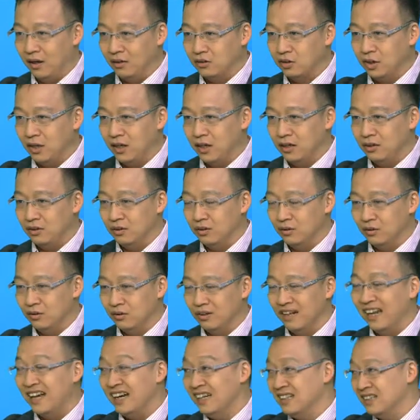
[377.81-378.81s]
trying to
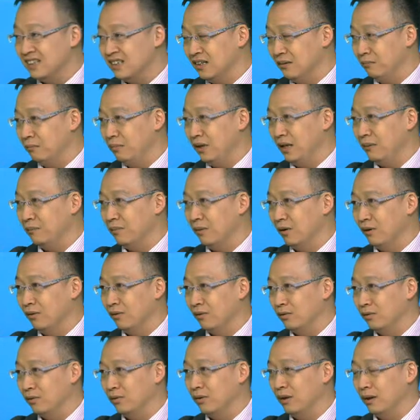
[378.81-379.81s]
license
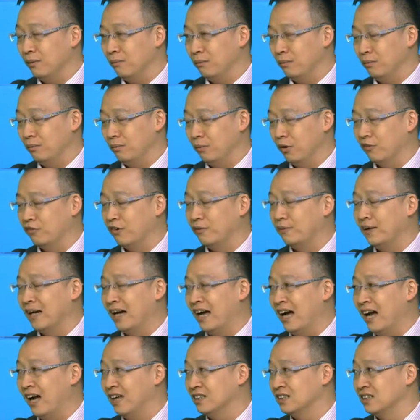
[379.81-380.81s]
people doing performing
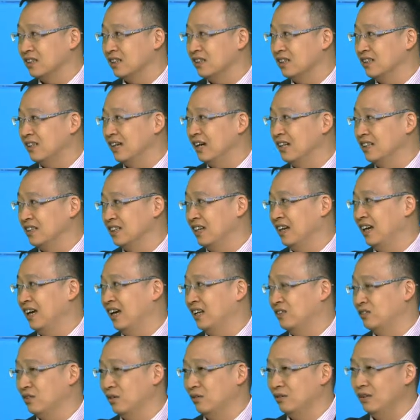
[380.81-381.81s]
arts, that is
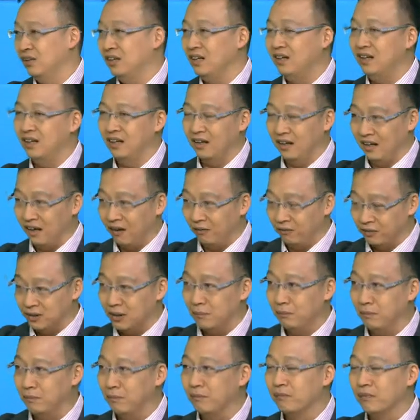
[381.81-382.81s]
actually have
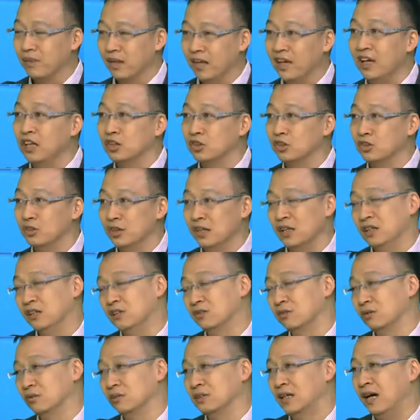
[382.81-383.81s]
some issue in
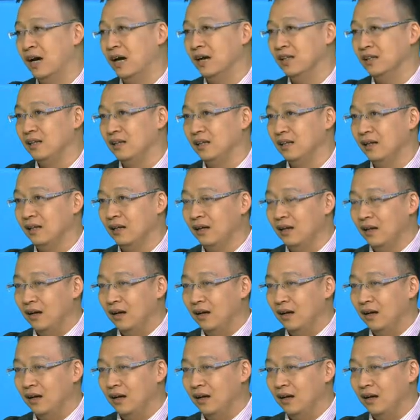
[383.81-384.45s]
the society.